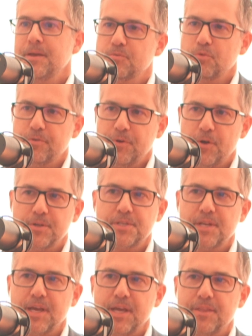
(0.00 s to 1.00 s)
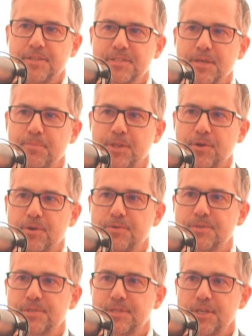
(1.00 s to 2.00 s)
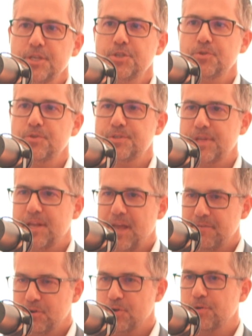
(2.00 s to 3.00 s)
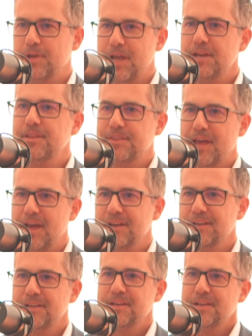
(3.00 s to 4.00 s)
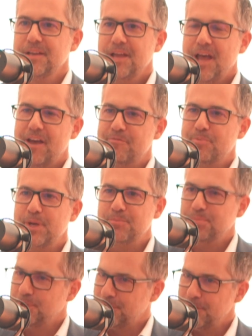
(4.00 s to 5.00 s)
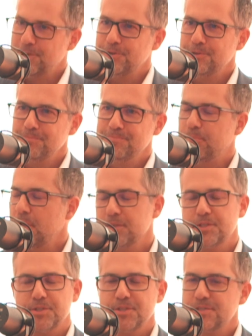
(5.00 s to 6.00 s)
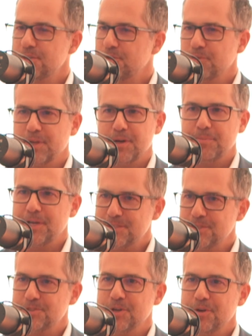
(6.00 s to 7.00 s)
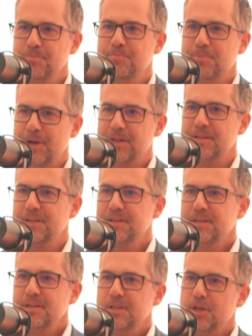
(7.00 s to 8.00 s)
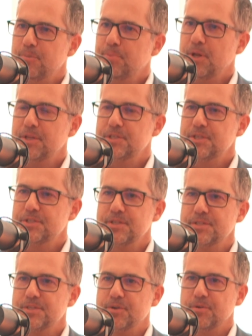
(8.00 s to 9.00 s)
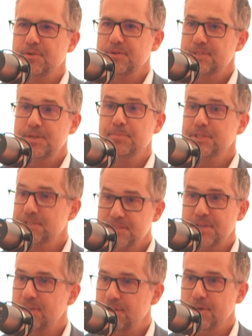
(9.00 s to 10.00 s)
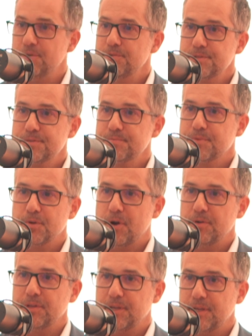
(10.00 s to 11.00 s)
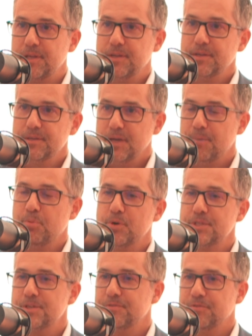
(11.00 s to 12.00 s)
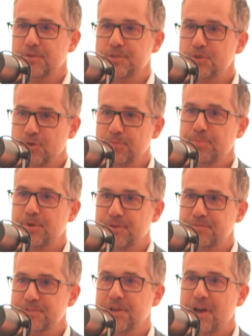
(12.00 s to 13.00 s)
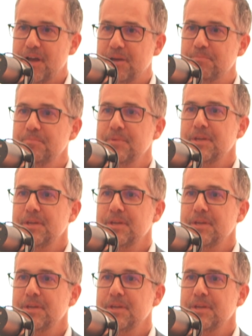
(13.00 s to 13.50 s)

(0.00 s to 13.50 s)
We've heard today that some of those issues that have created that have been political. Politicians are doing an amazing job, but politicians are similar to CEOs. They're only appointed for a short period of time.